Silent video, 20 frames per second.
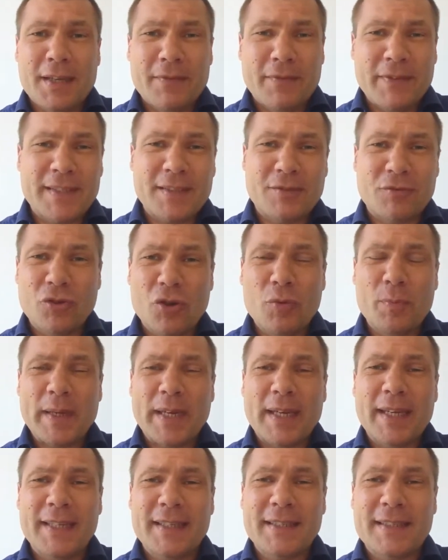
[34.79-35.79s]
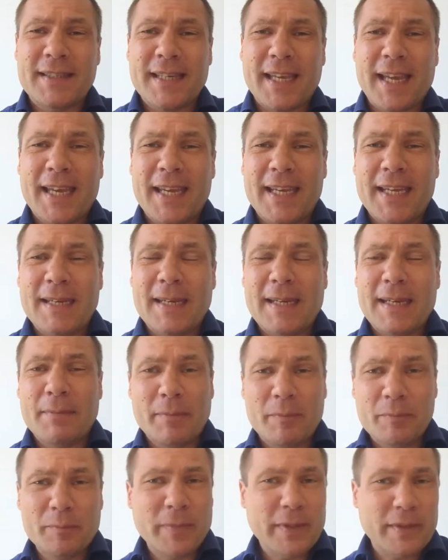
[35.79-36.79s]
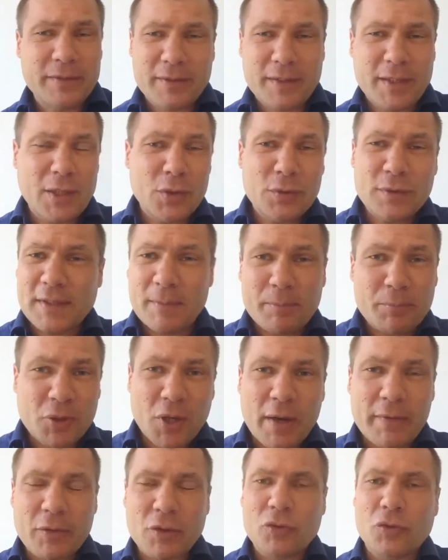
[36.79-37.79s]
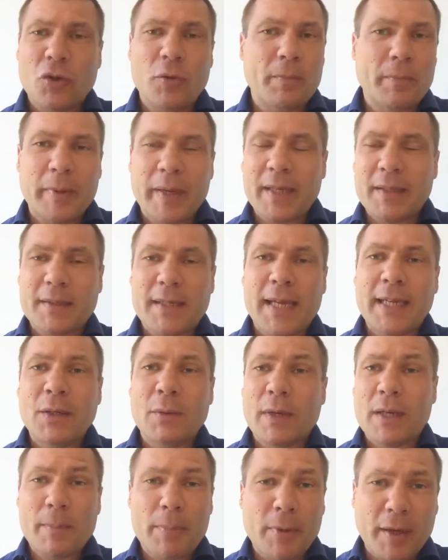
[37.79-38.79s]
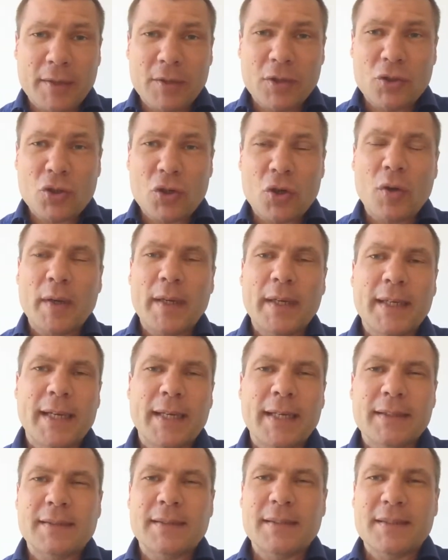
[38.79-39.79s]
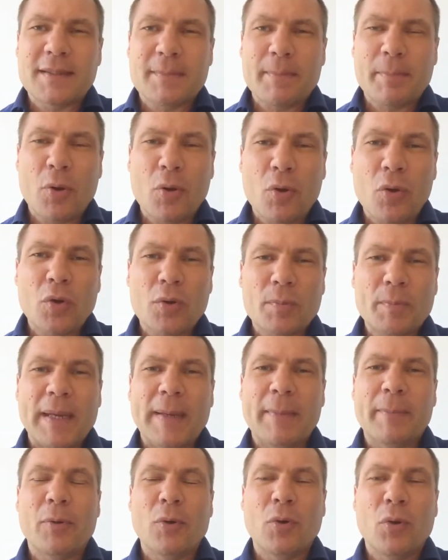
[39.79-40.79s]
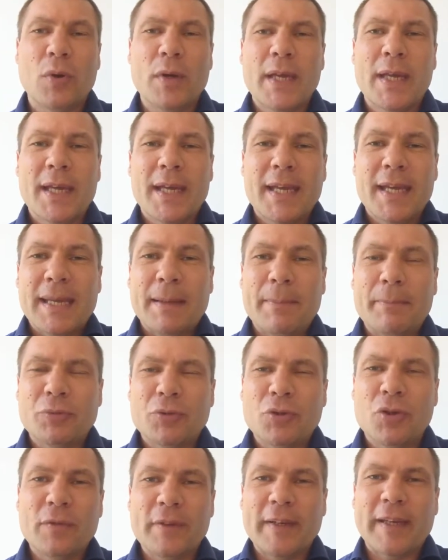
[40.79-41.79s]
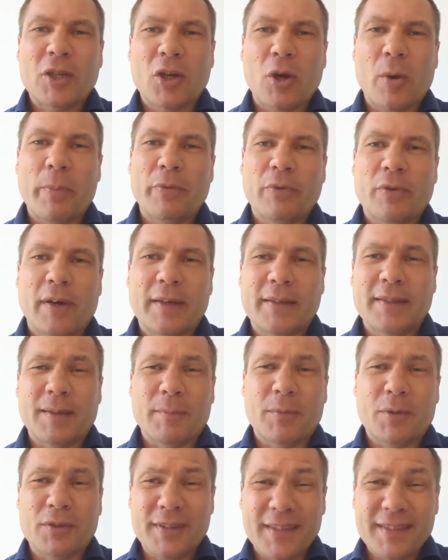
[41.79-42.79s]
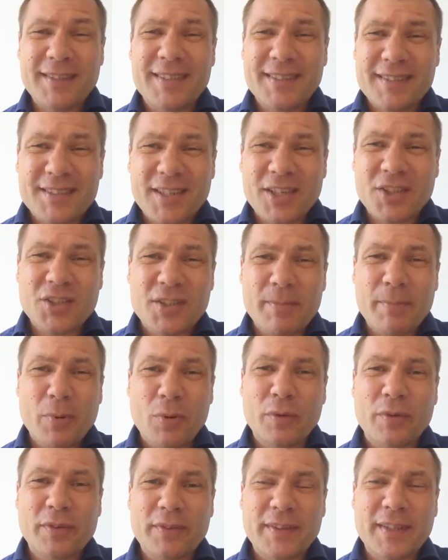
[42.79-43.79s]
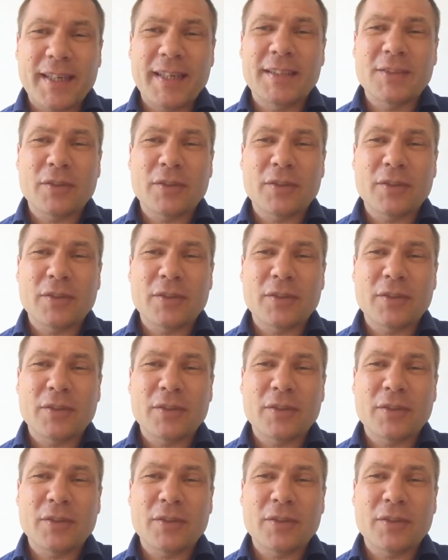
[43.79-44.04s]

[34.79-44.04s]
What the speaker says: This group is a exclusive private group, but anyone can apply to join, and it's to support people in improving their copywriting, because this is such an important skill.